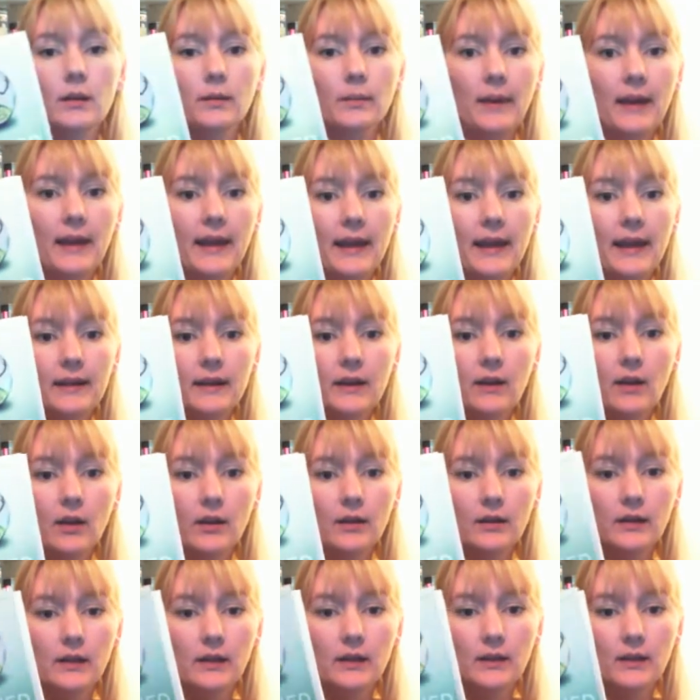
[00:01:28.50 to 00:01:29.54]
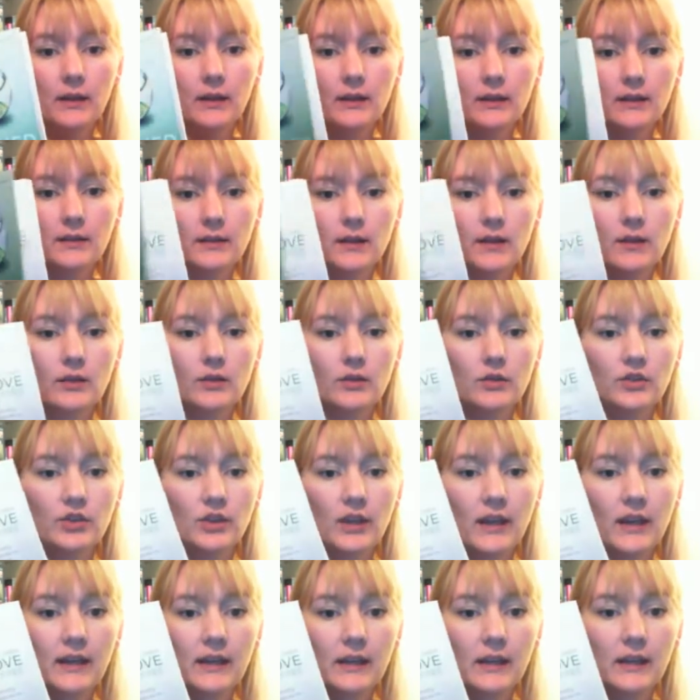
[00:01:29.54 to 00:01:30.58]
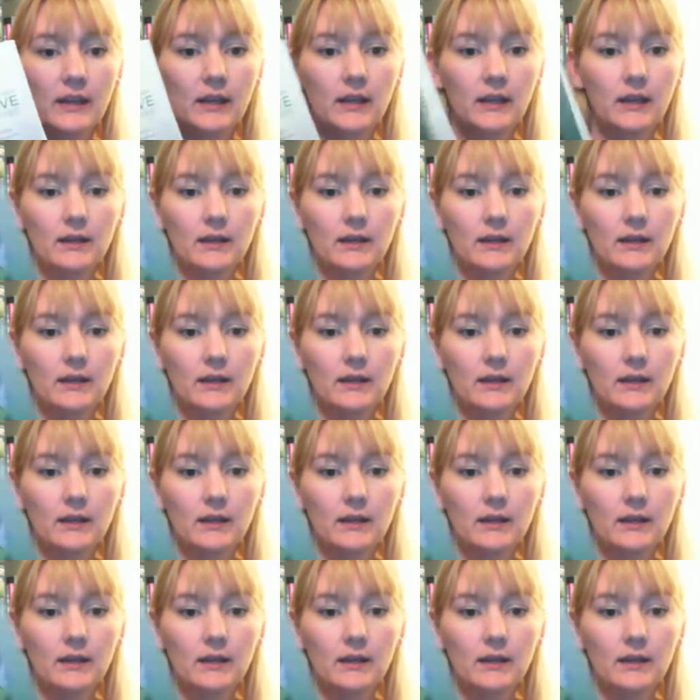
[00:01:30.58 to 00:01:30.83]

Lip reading: by Ally Condie, and it's all shiny